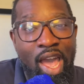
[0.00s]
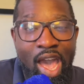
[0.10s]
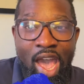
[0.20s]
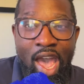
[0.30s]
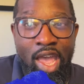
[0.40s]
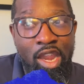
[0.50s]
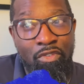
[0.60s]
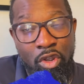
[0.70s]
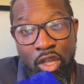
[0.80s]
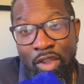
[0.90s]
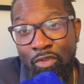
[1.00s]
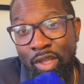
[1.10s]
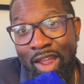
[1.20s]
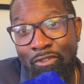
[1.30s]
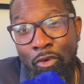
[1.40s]
And if you're looking for
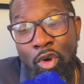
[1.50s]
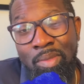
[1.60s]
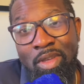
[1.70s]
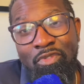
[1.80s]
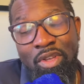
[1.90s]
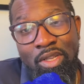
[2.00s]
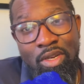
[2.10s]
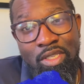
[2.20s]
that fourth midfielder,